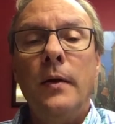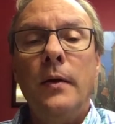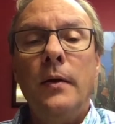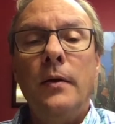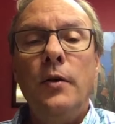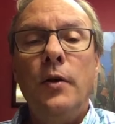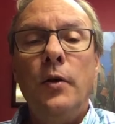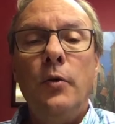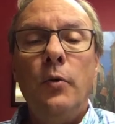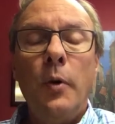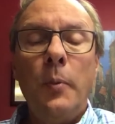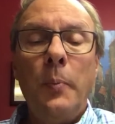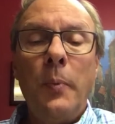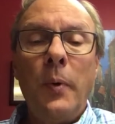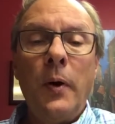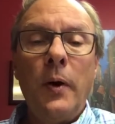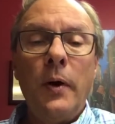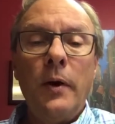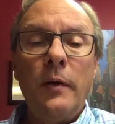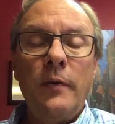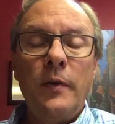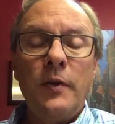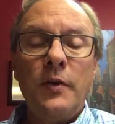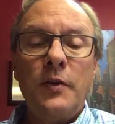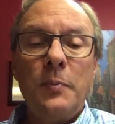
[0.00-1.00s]
You were part
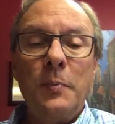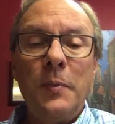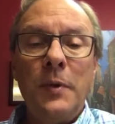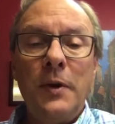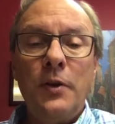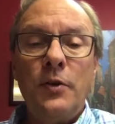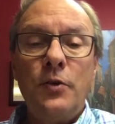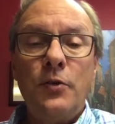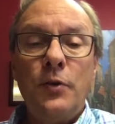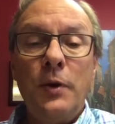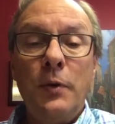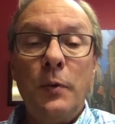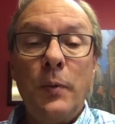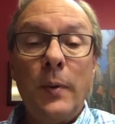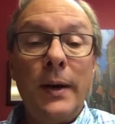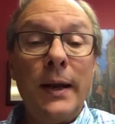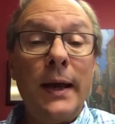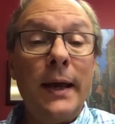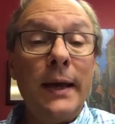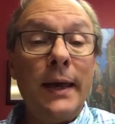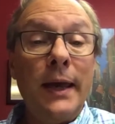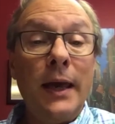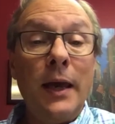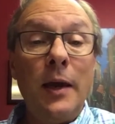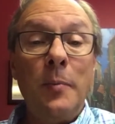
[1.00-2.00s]
of this ministry when I
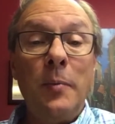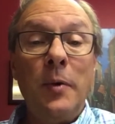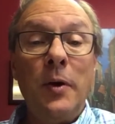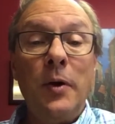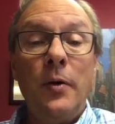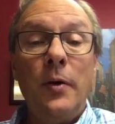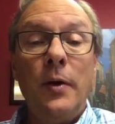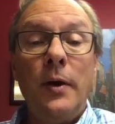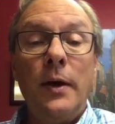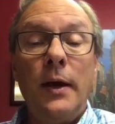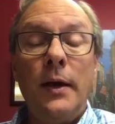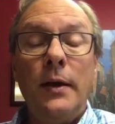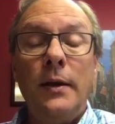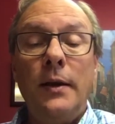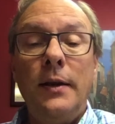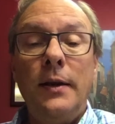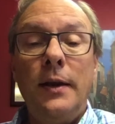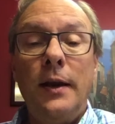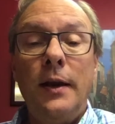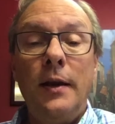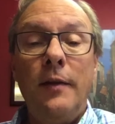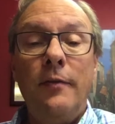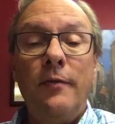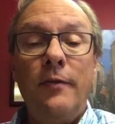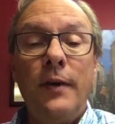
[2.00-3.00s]
came here in
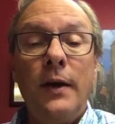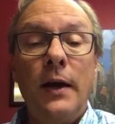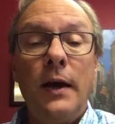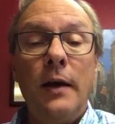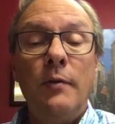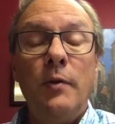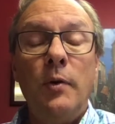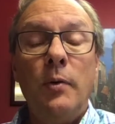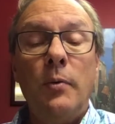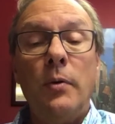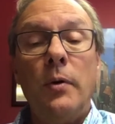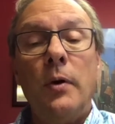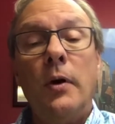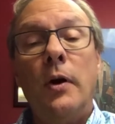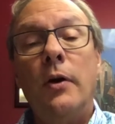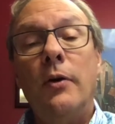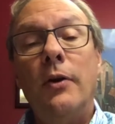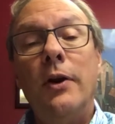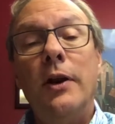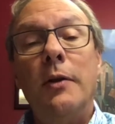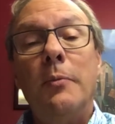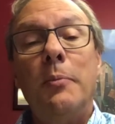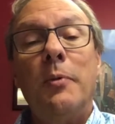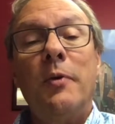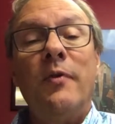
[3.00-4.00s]
1985. You were
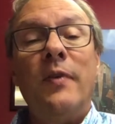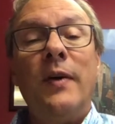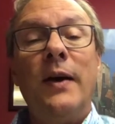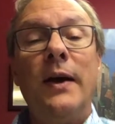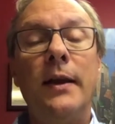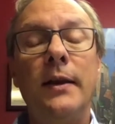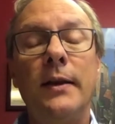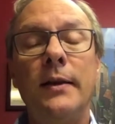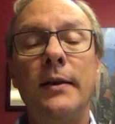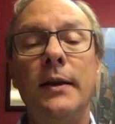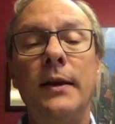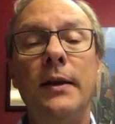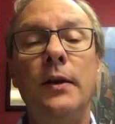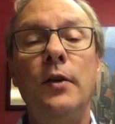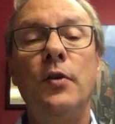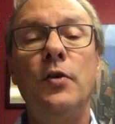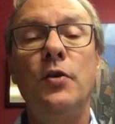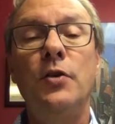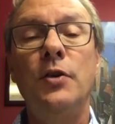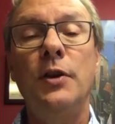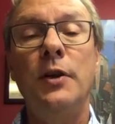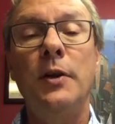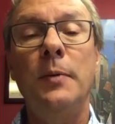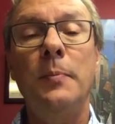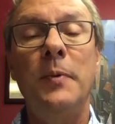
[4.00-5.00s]
already providing
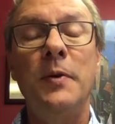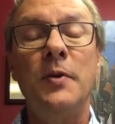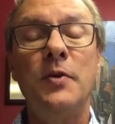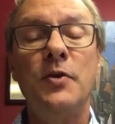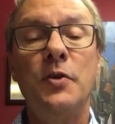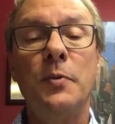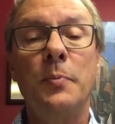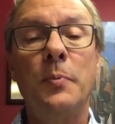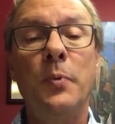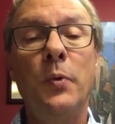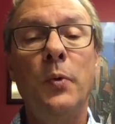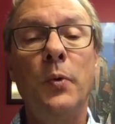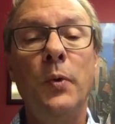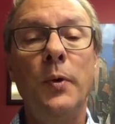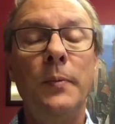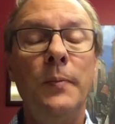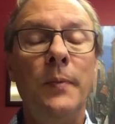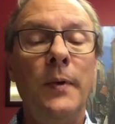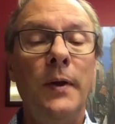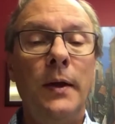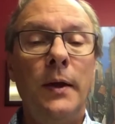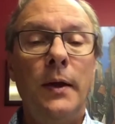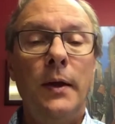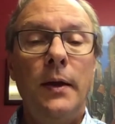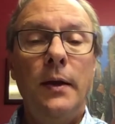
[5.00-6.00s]
leadership and support.
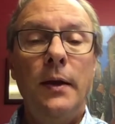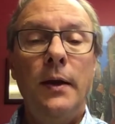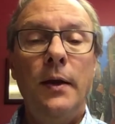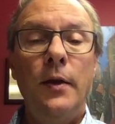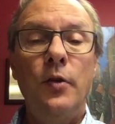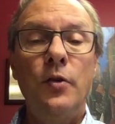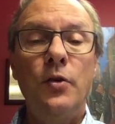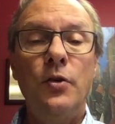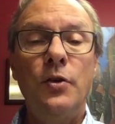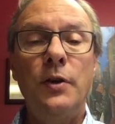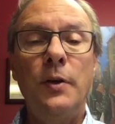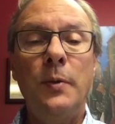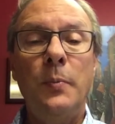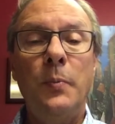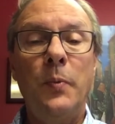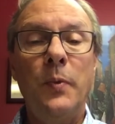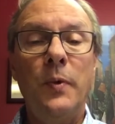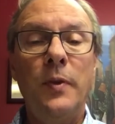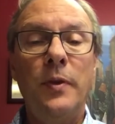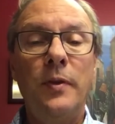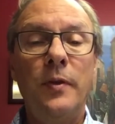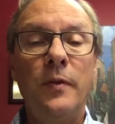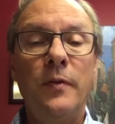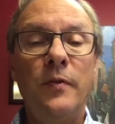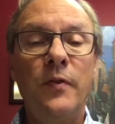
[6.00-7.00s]
Leadership
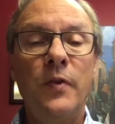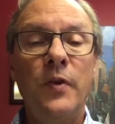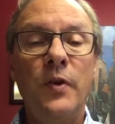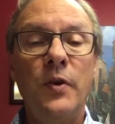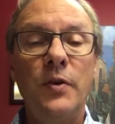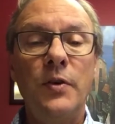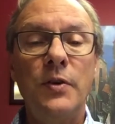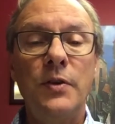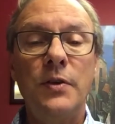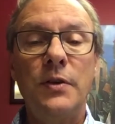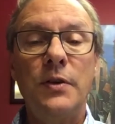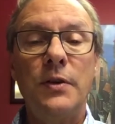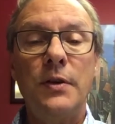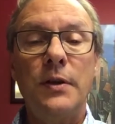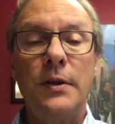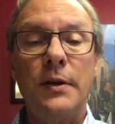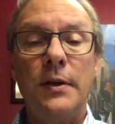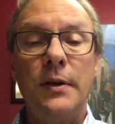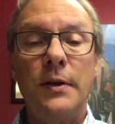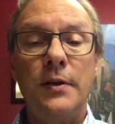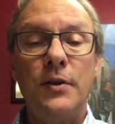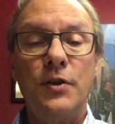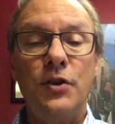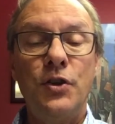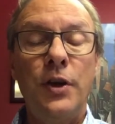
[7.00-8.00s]
with the first
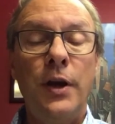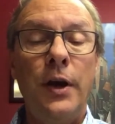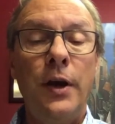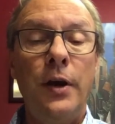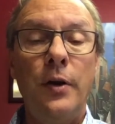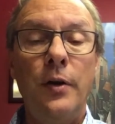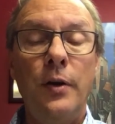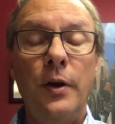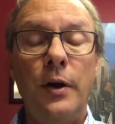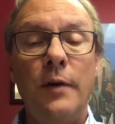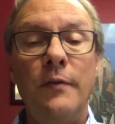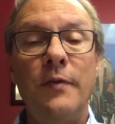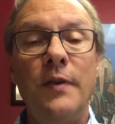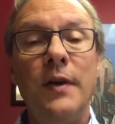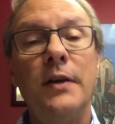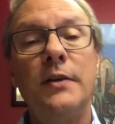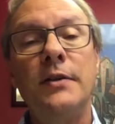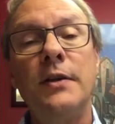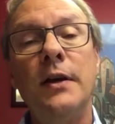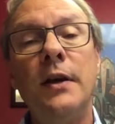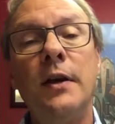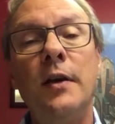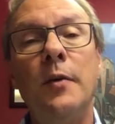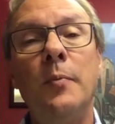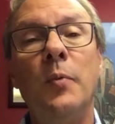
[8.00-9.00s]
chair of the
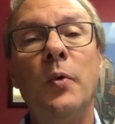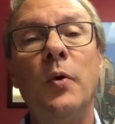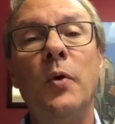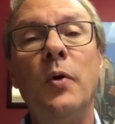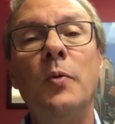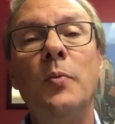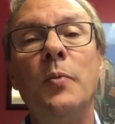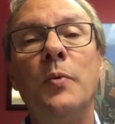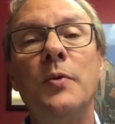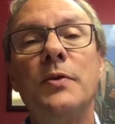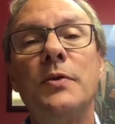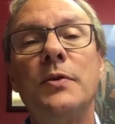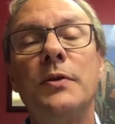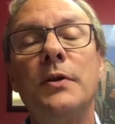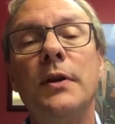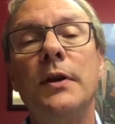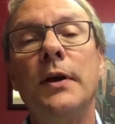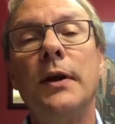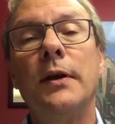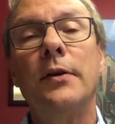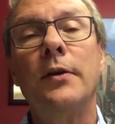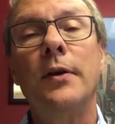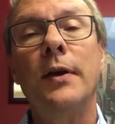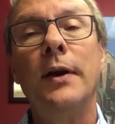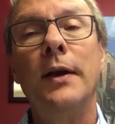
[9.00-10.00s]
executive board was
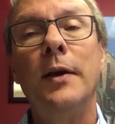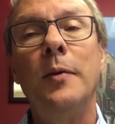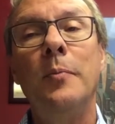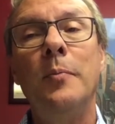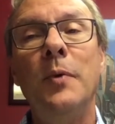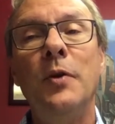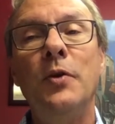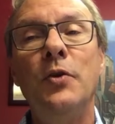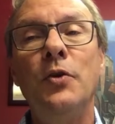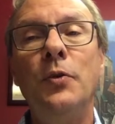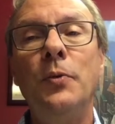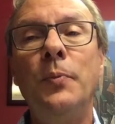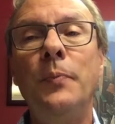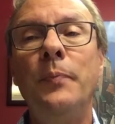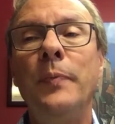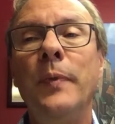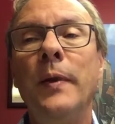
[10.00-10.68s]
Dr. Lynn Mitchell.